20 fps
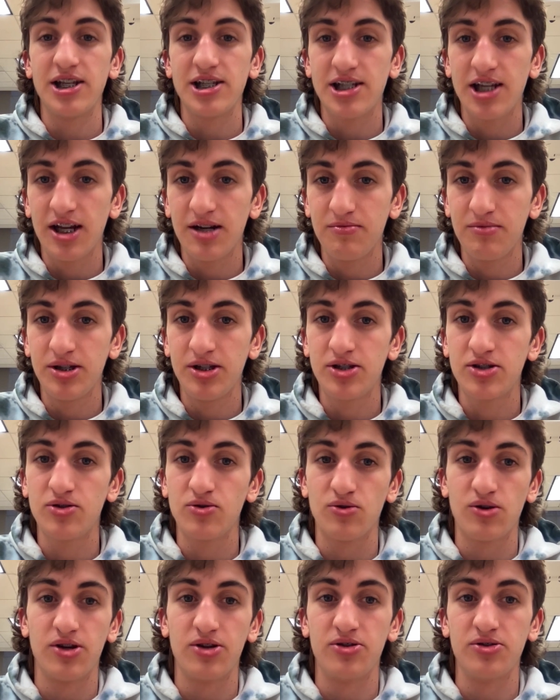sediment
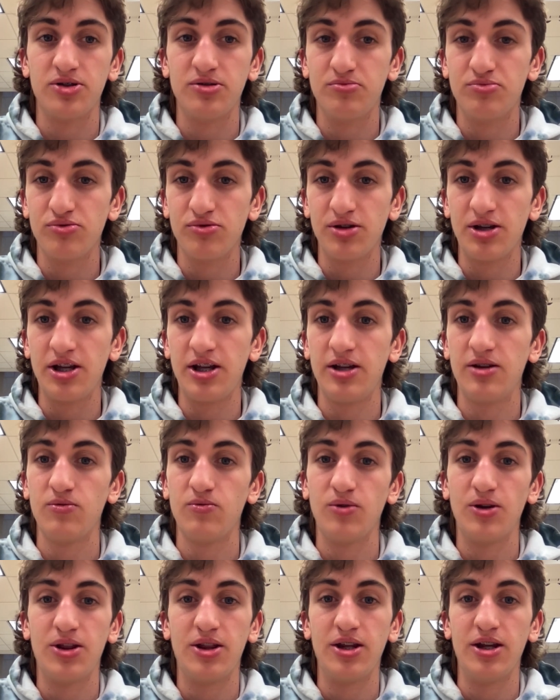or other debris
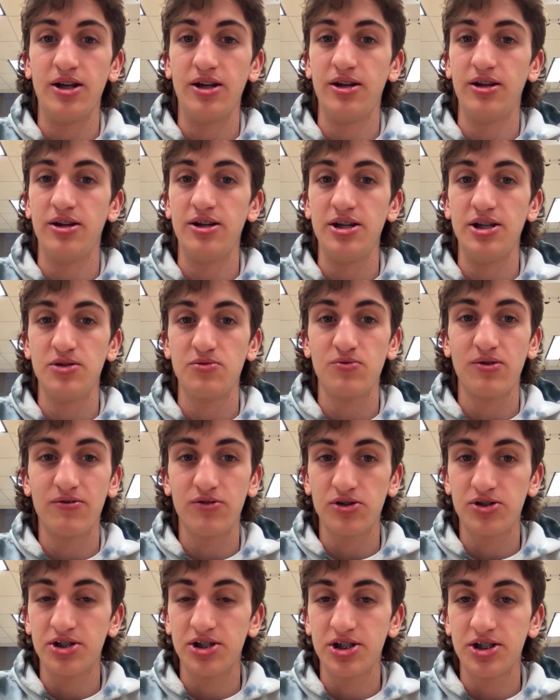within these
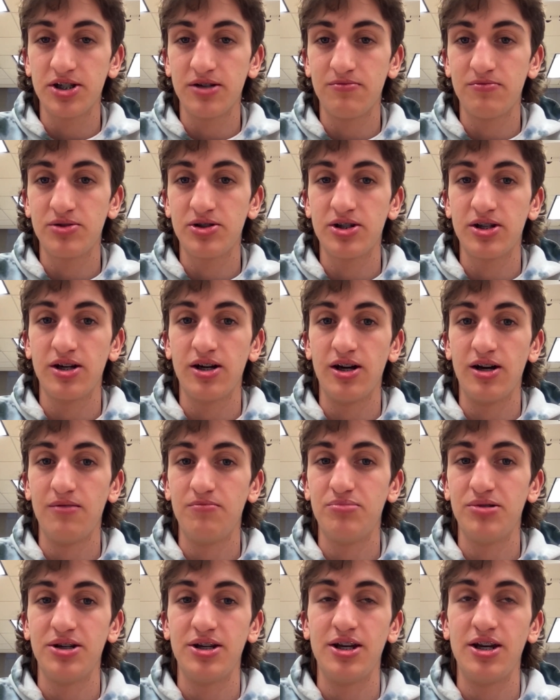river systems,
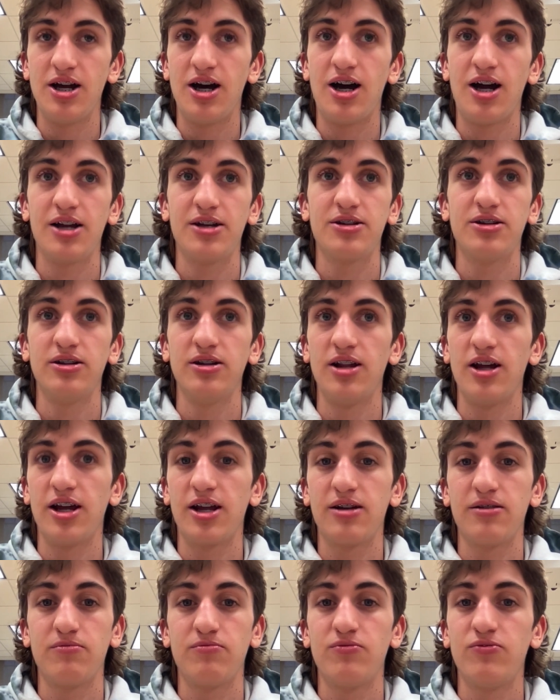but not
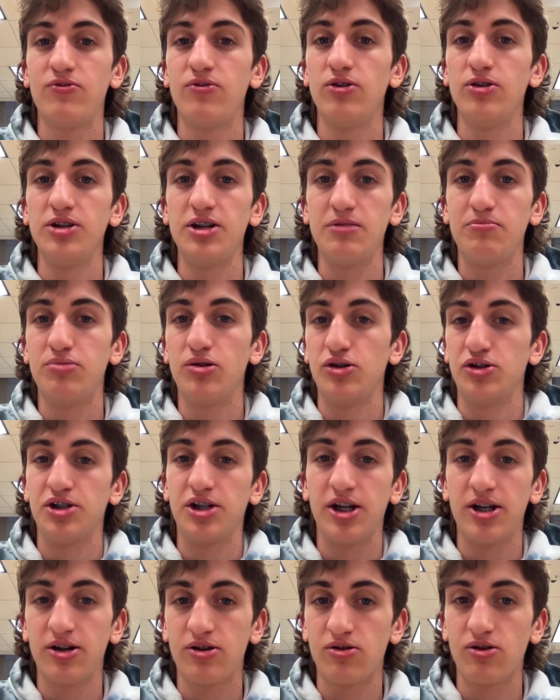like fully
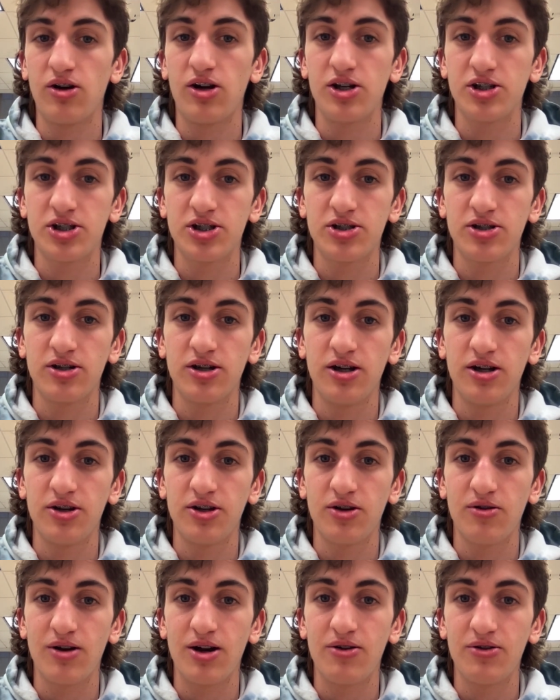pushing it across
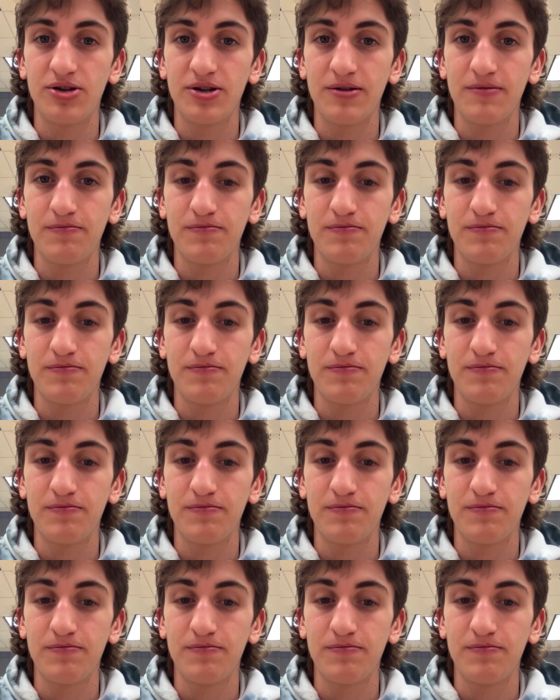the ground.